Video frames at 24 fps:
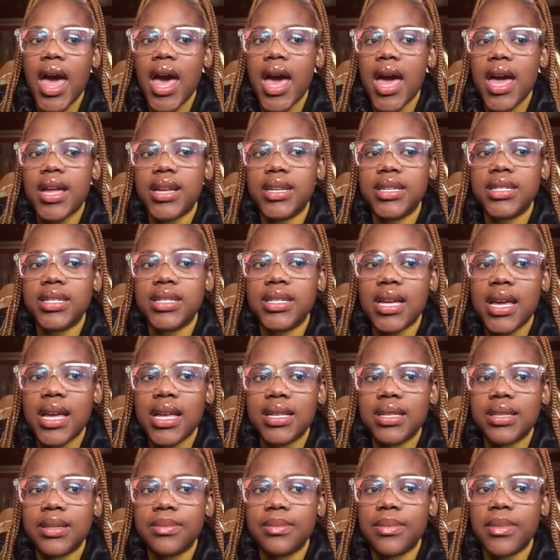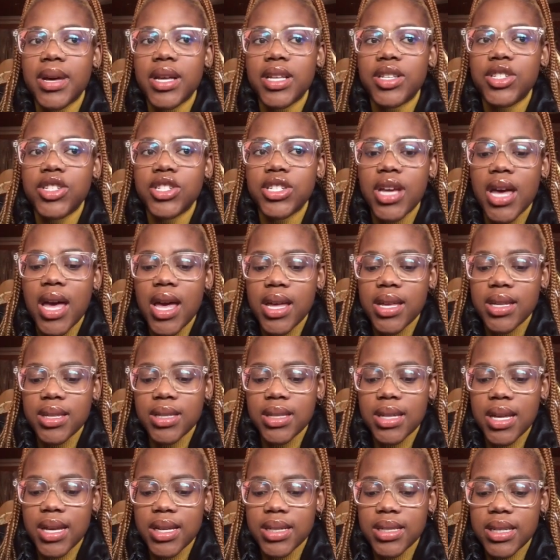And as much as
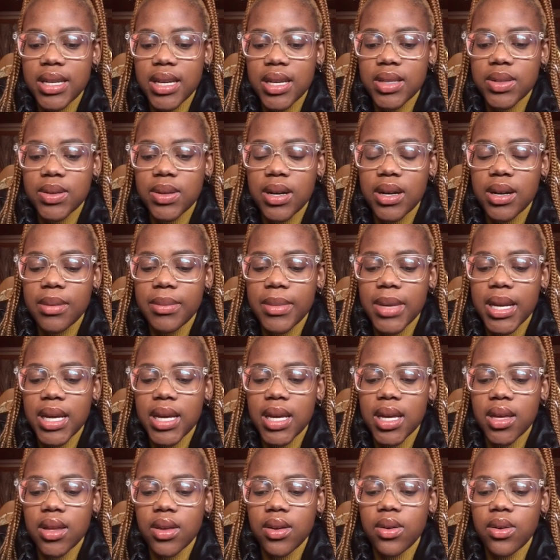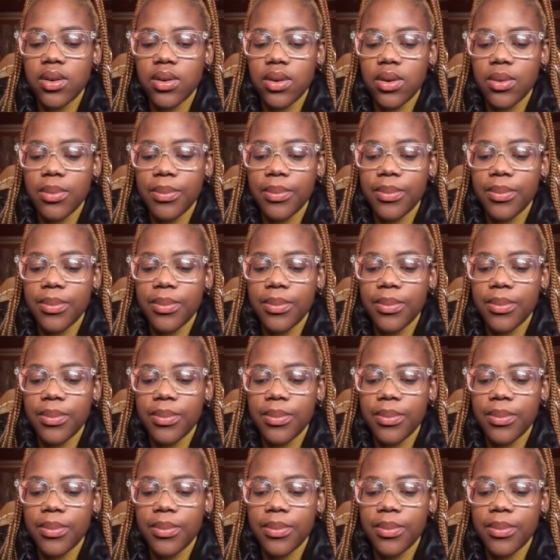that days where I'm like, oh,